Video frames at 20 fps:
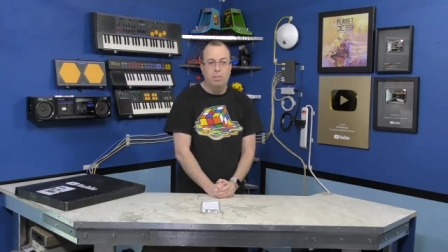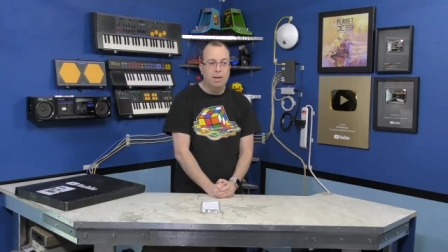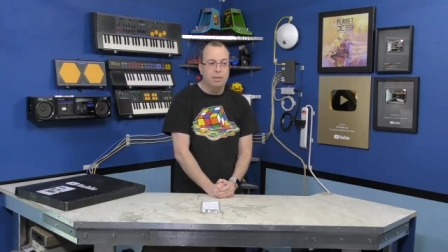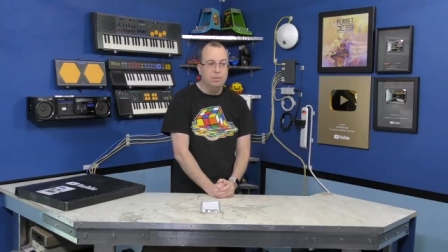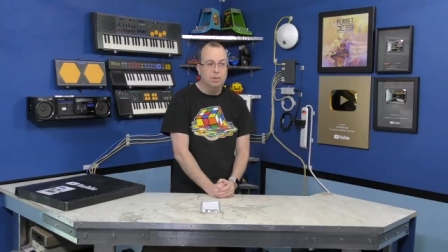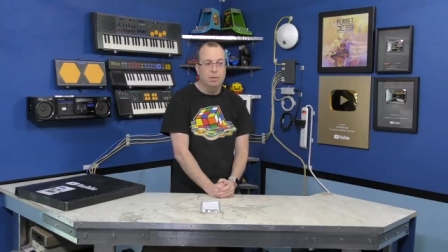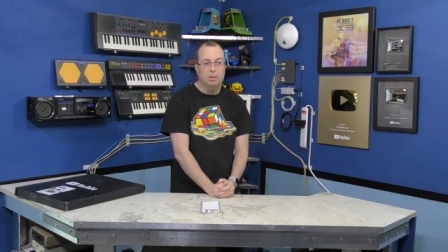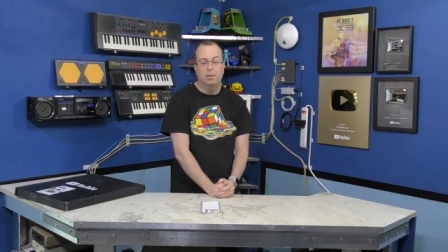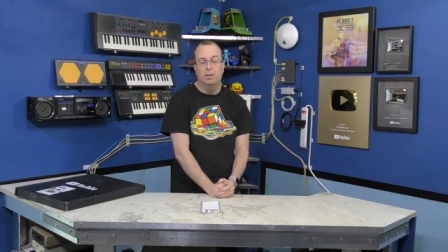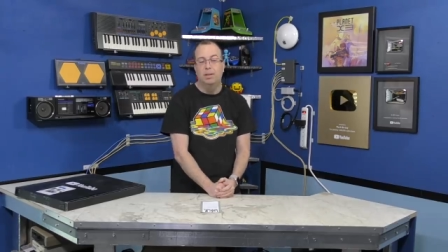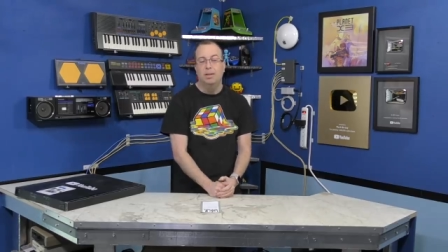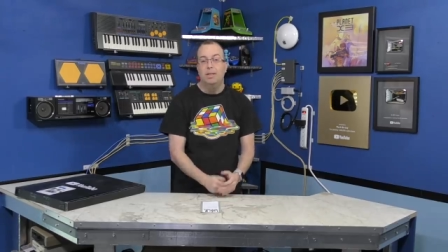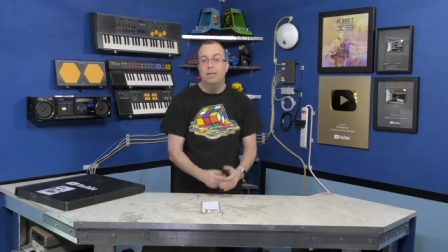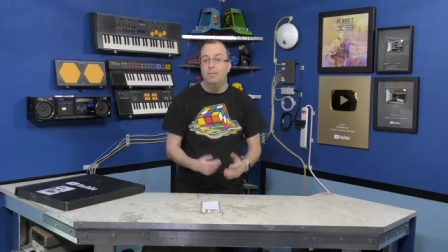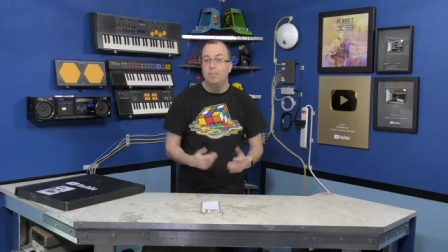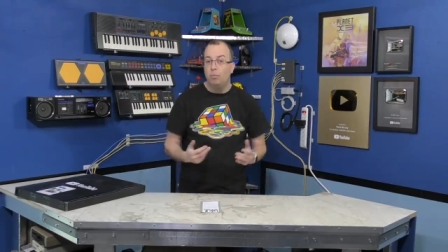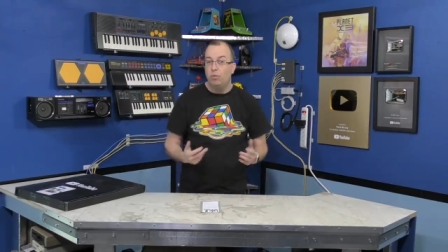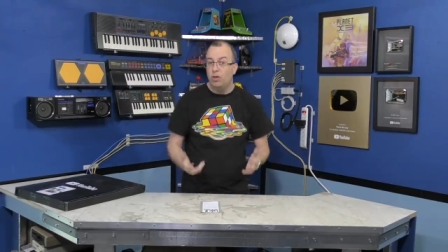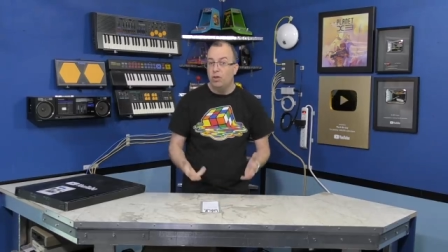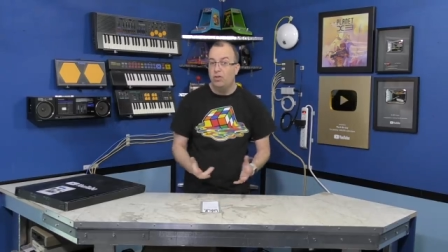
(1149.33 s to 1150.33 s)
But I'm just
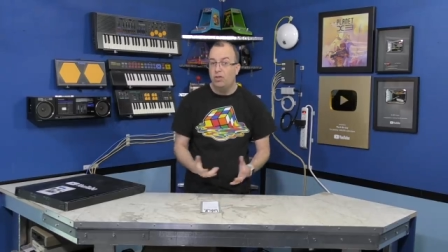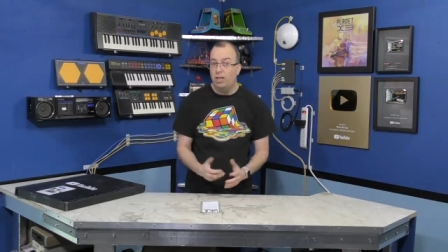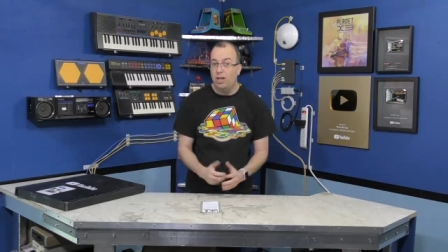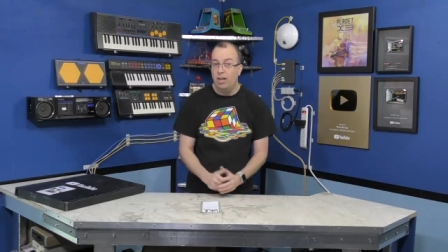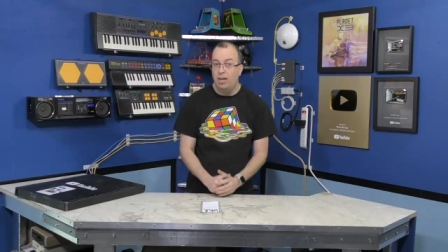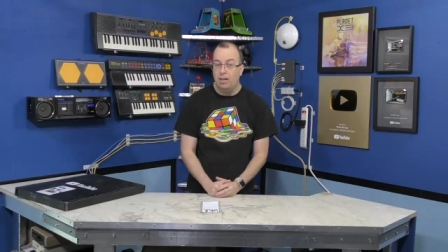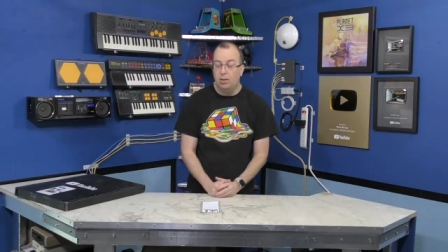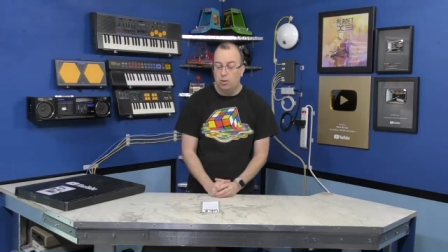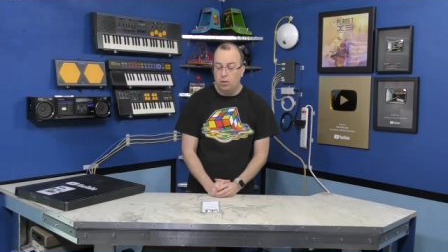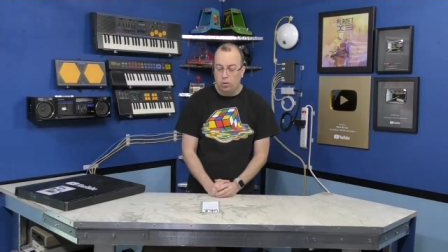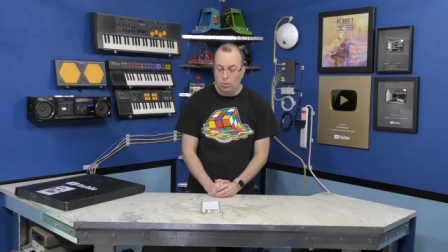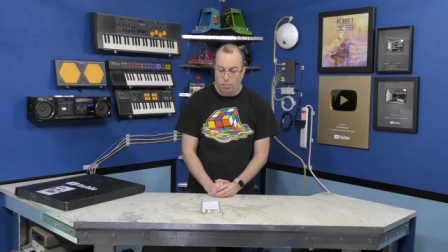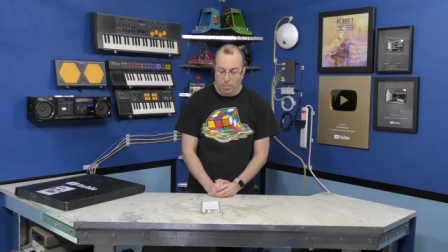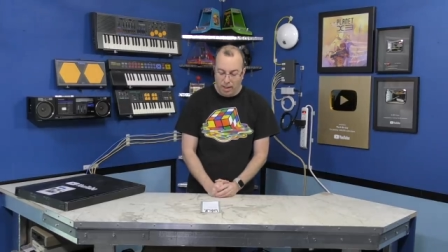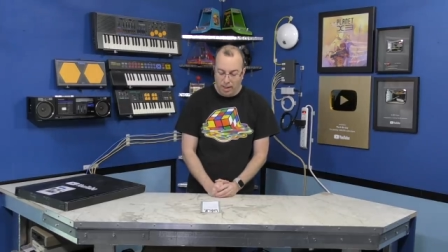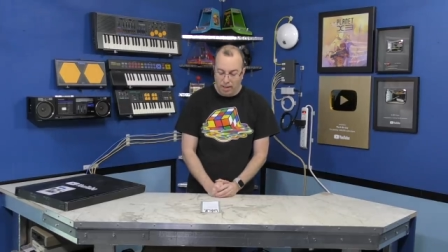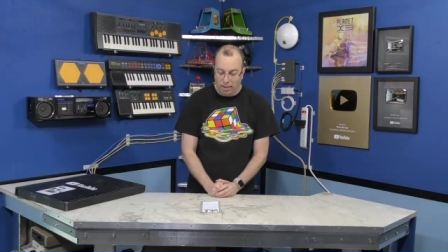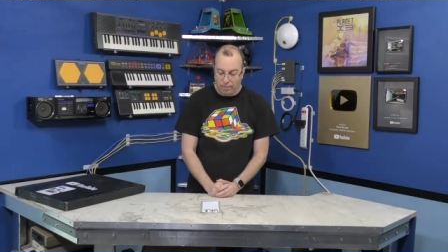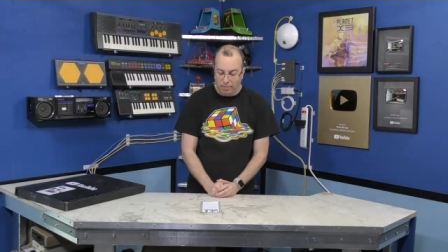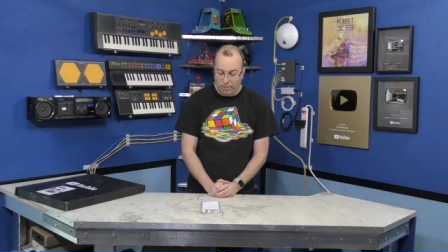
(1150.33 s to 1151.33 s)
just getting too
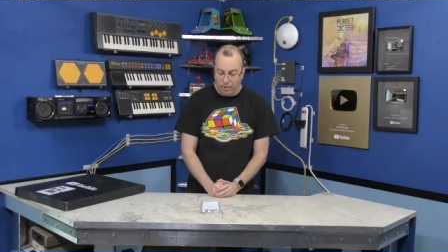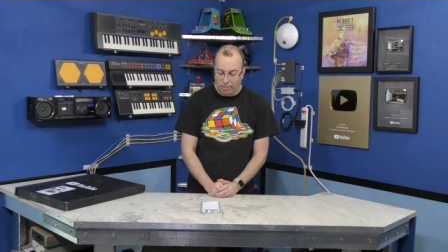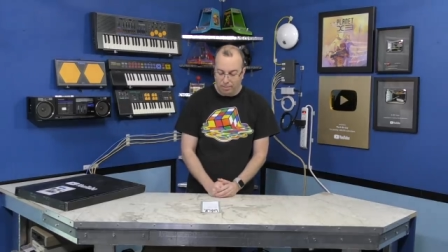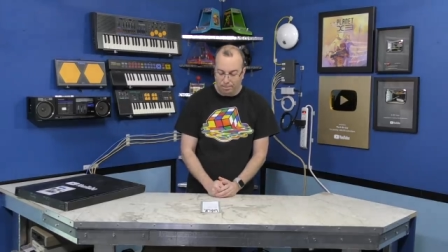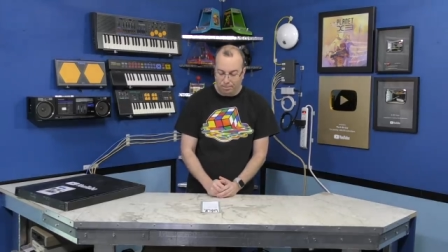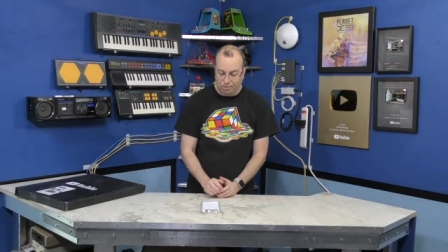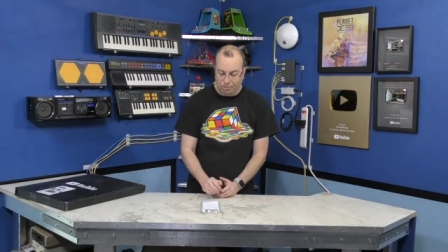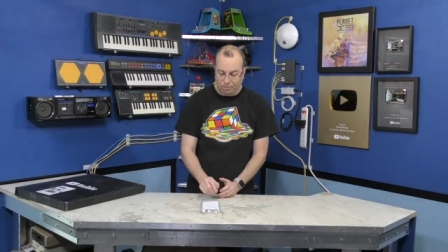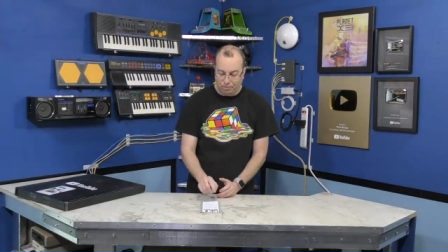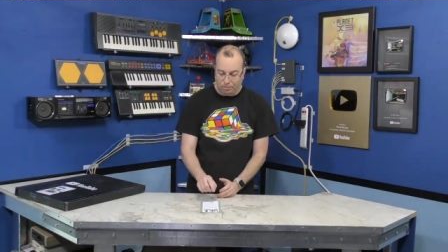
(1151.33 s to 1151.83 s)
many of them.